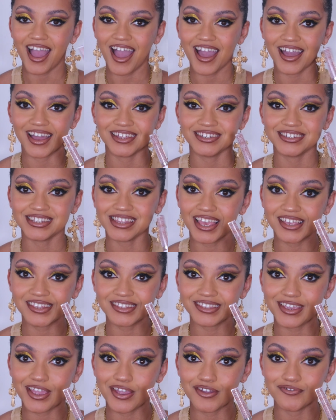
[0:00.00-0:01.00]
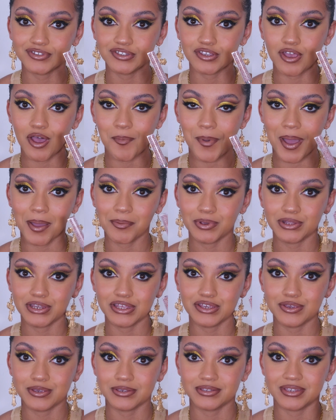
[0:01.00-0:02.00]
And lastly over top I'm going to
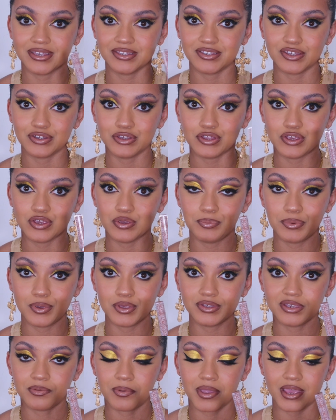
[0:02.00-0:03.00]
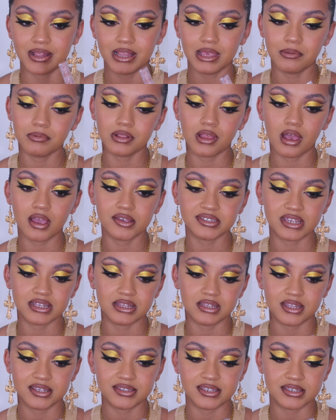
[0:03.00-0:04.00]
use this new Beauty Bay lip gloss
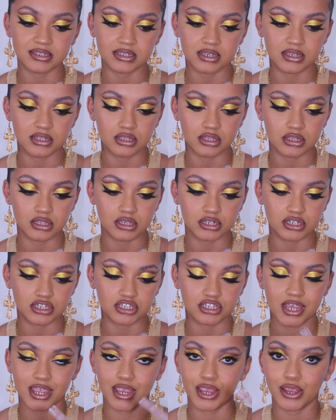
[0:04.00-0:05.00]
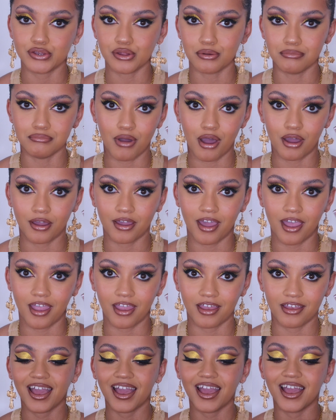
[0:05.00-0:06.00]
and this is in the shade Mocha.
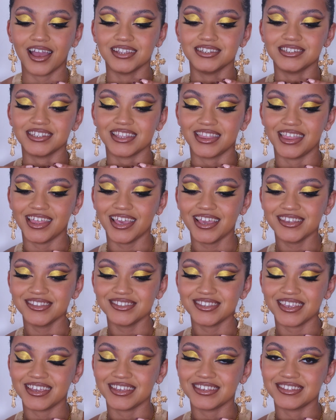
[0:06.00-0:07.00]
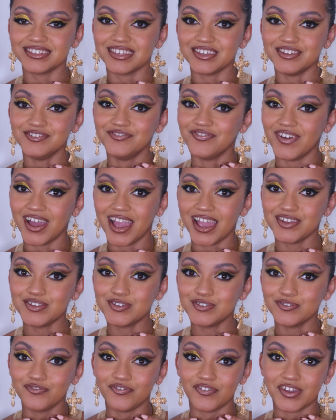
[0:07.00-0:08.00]
And this is the
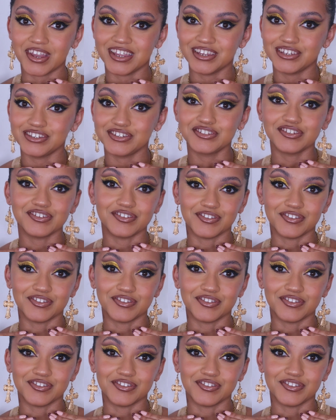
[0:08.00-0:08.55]
final finished